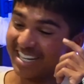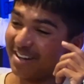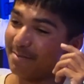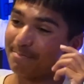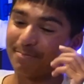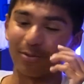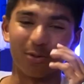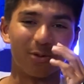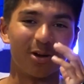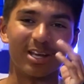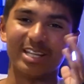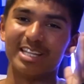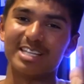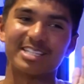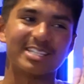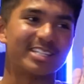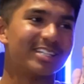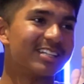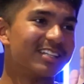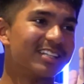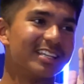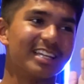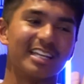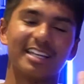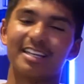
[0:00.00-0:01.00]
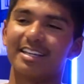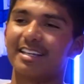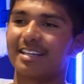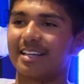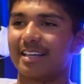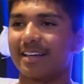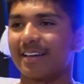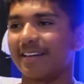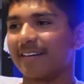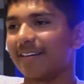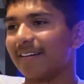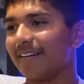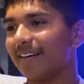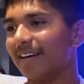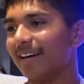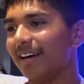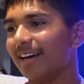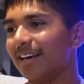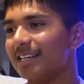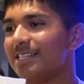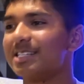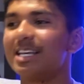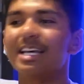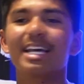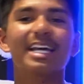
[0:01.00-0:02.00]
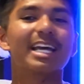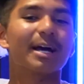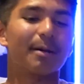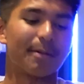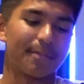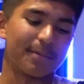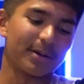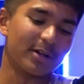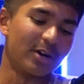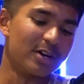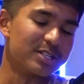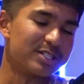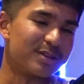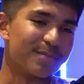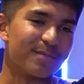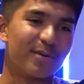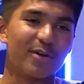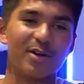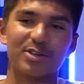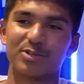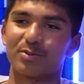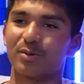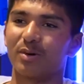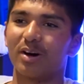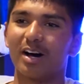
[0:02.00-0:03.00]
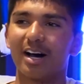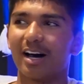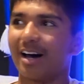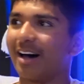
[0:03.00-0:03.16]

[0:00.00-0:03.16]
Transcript: Boy, seeing up close and personal,